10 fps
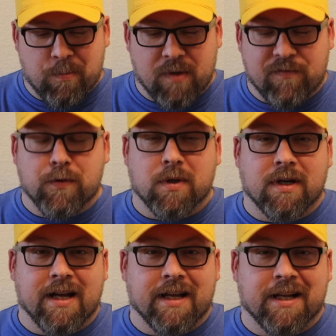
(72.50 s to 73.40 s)

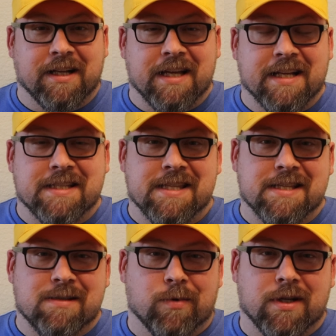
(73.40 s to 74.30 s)
Before I get into
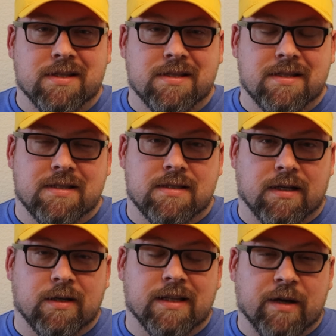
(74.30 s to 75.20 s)
this, I want to
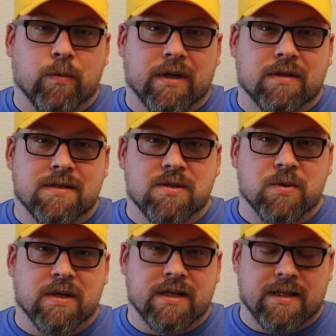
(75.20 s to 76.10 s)
tell you like a weird
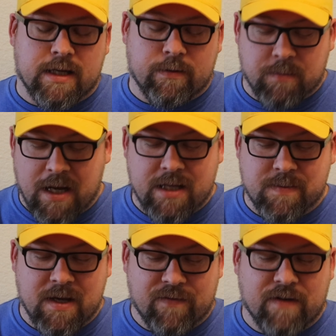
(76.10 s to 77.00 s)
story that
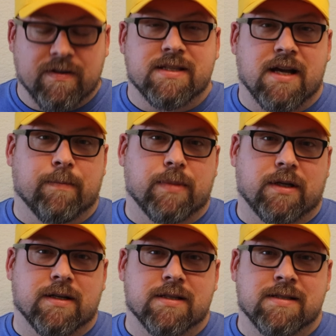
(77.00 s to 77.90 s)
reminds me of every time,
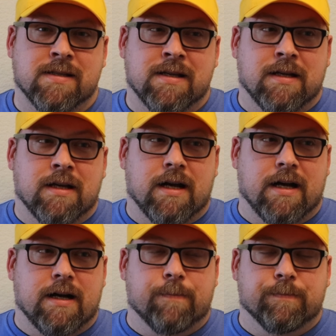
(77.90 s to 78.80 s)
because
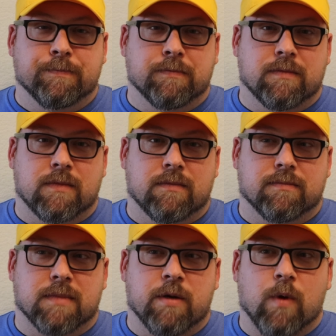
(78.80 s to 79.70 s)
my
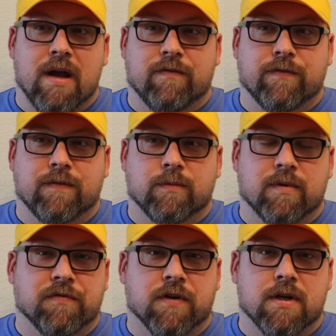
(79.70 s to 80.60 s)
wife
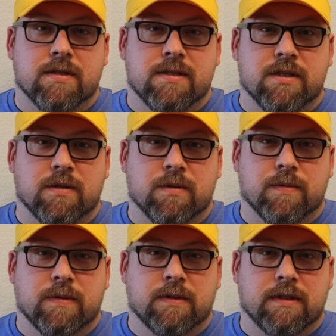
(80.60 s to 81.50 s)
refers
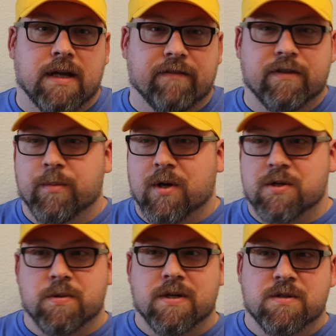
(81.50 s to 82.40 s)
to every
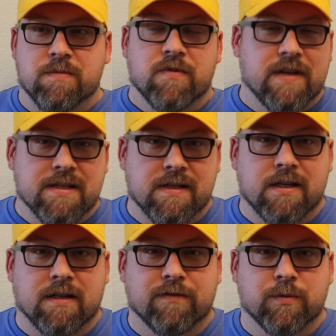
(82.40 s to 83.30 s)
martial arts movie as a
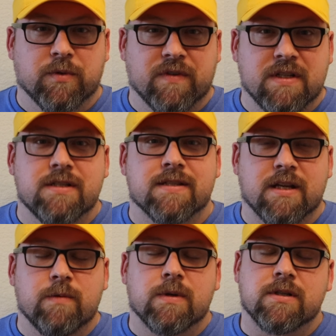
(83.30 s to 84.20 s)
kung fu movie. She's
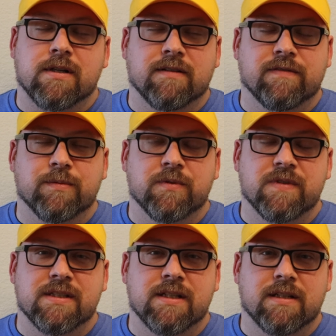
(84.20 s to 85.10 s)
like, "You watching kung fu
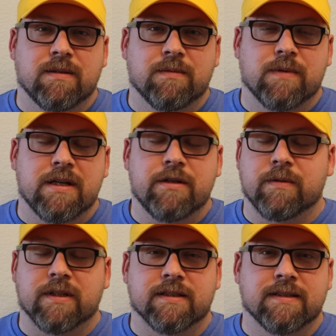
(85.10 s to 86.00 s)
movies again? Why are you
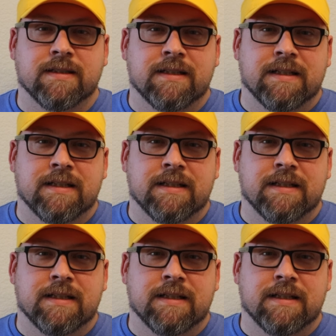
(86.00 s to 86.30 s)
doing this?"